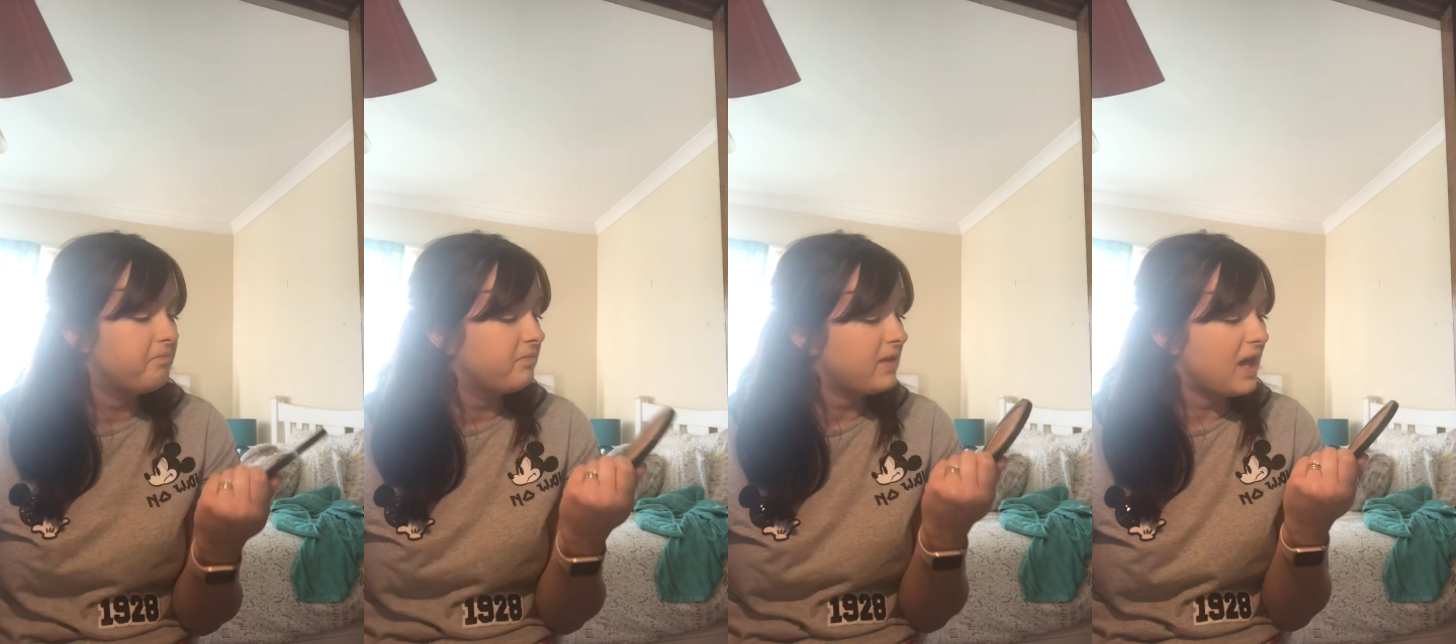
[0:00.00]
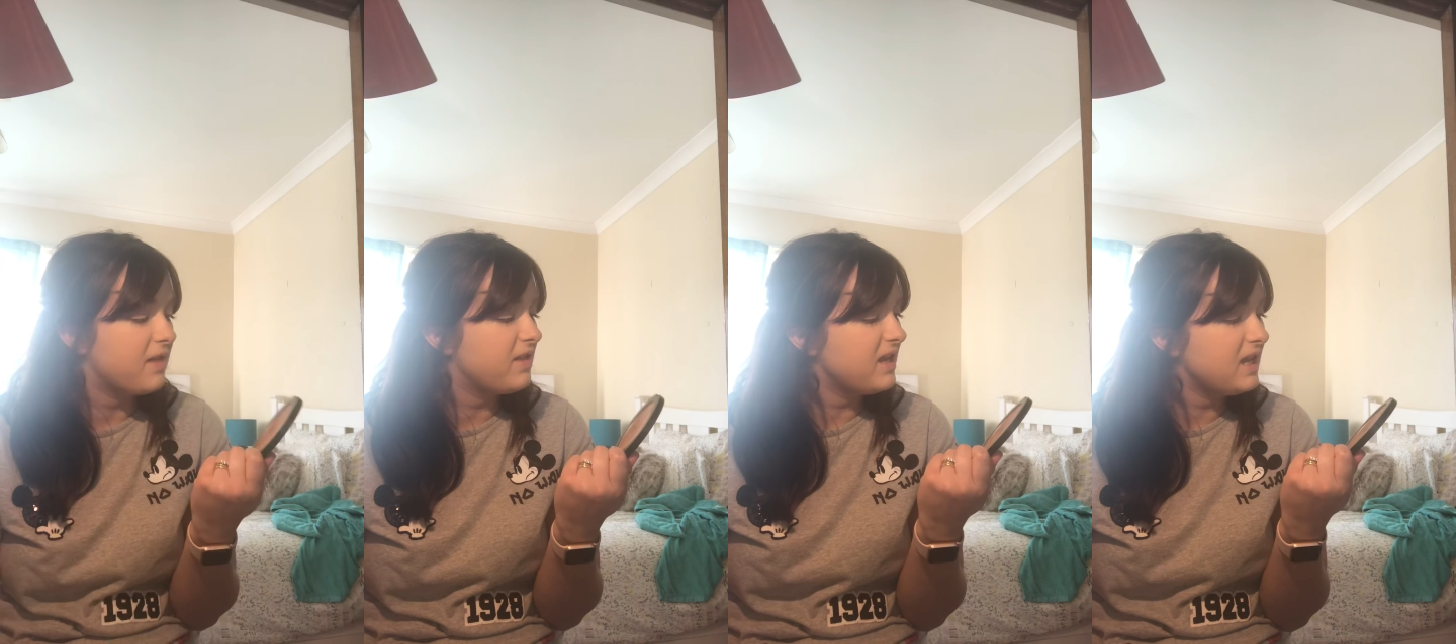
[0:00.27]

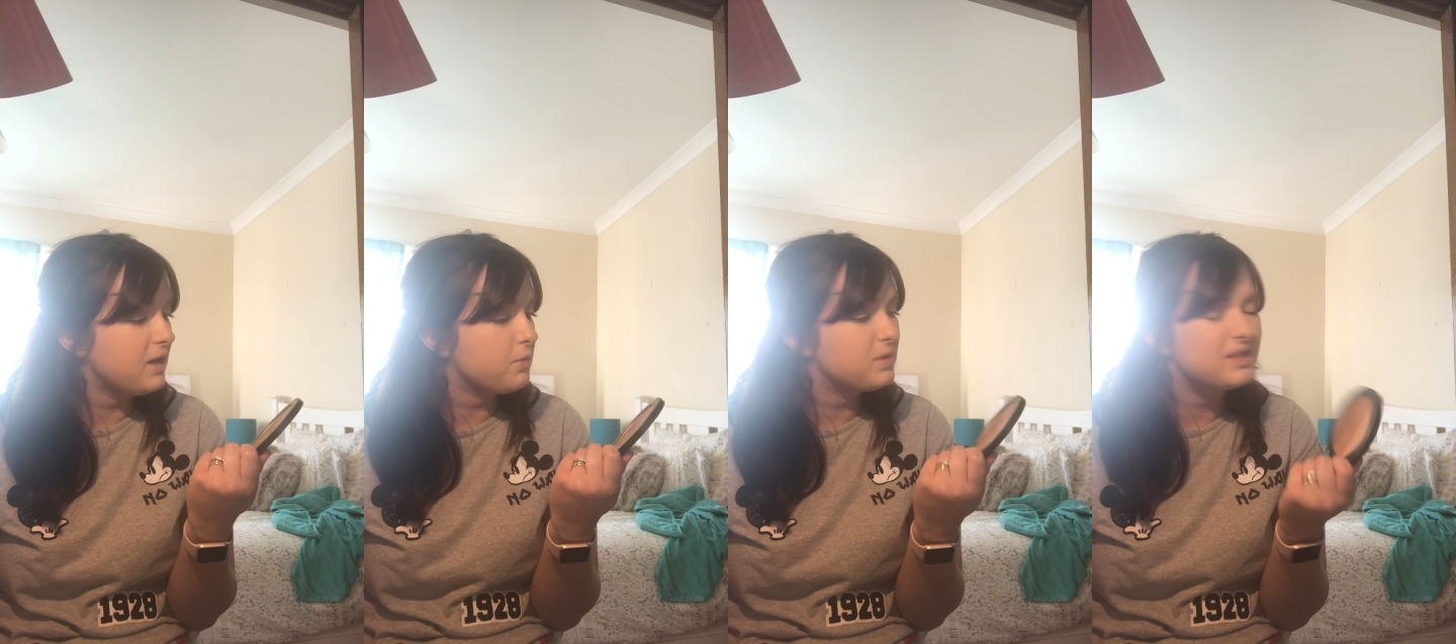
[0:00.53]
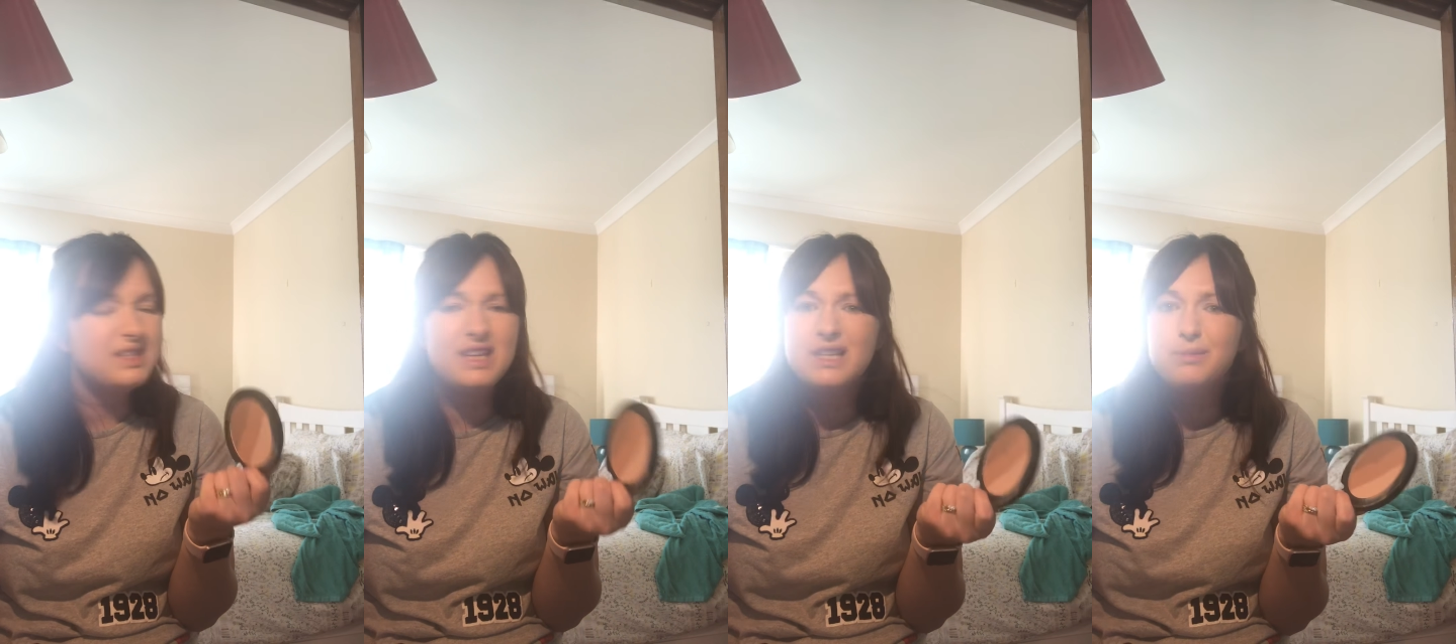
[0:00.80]
I think it was
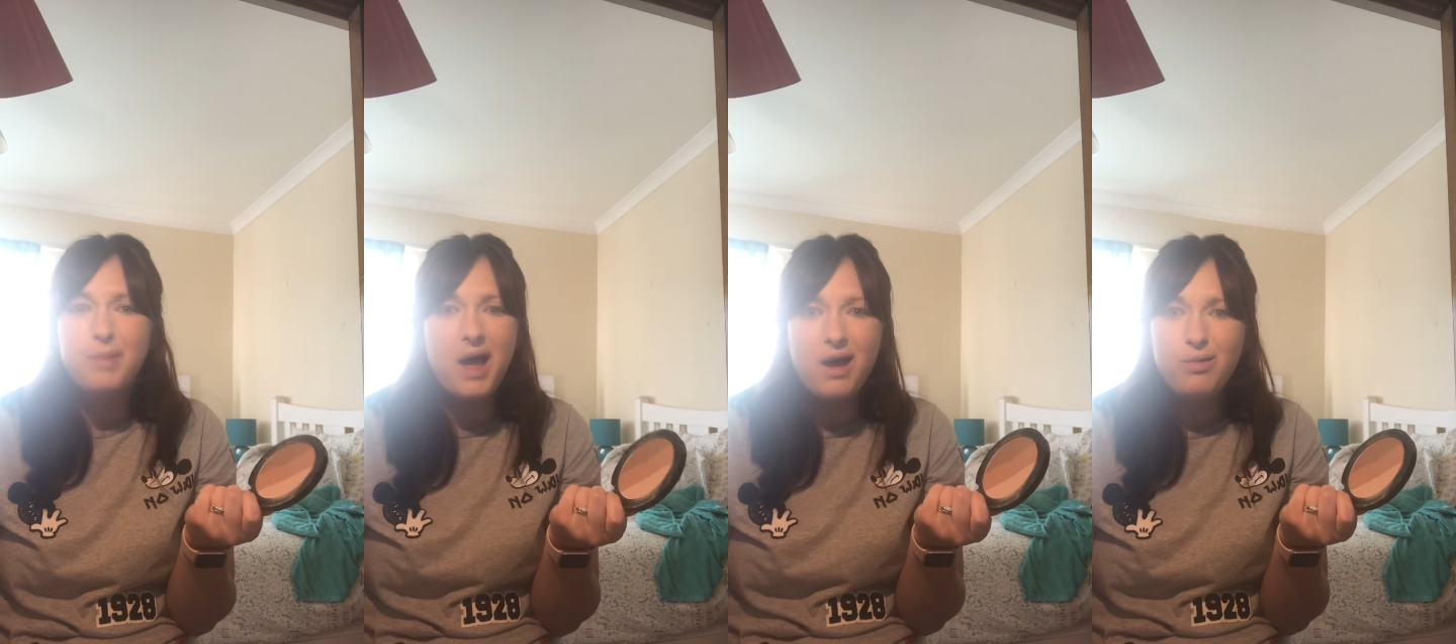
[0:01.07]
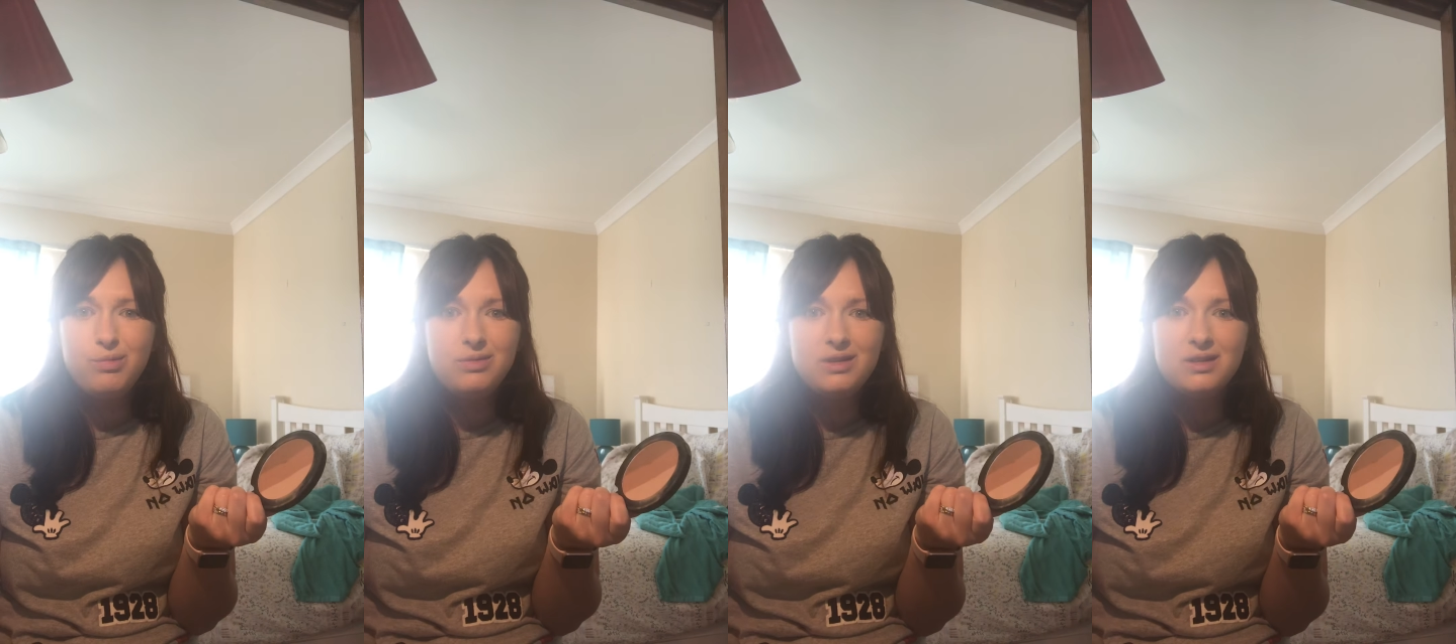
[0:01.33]

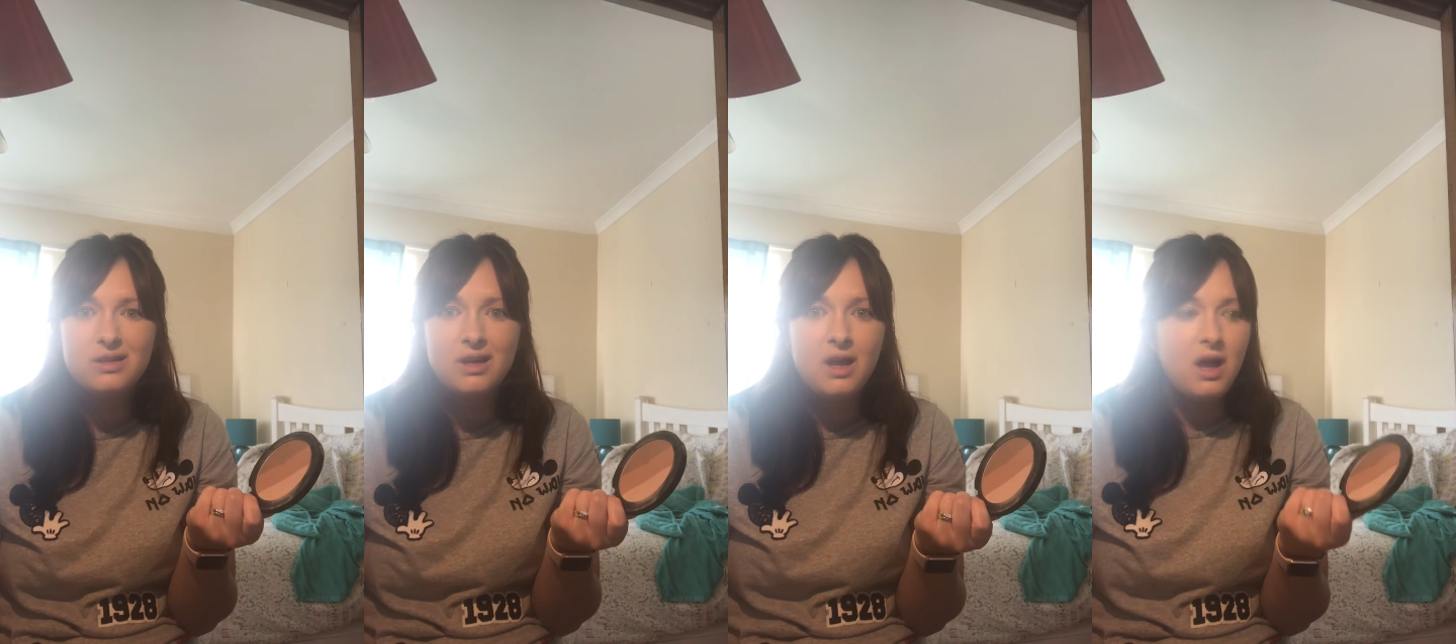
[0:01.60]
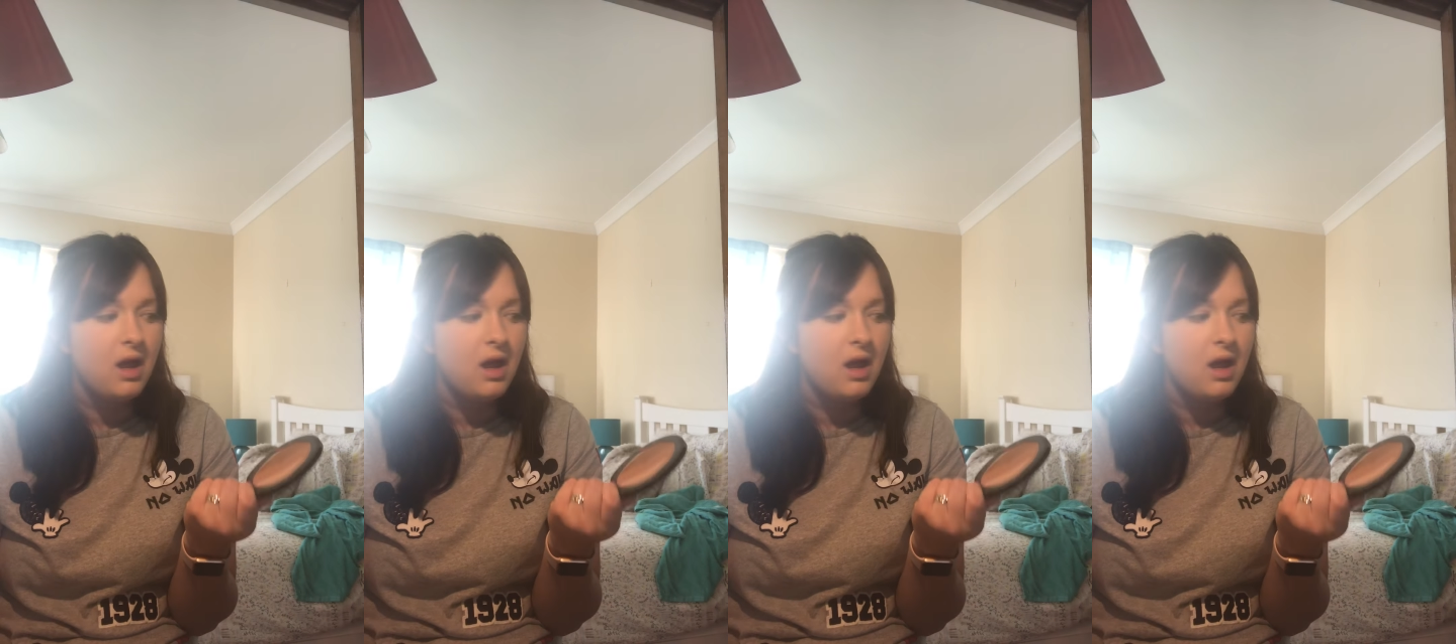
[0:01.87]
£6,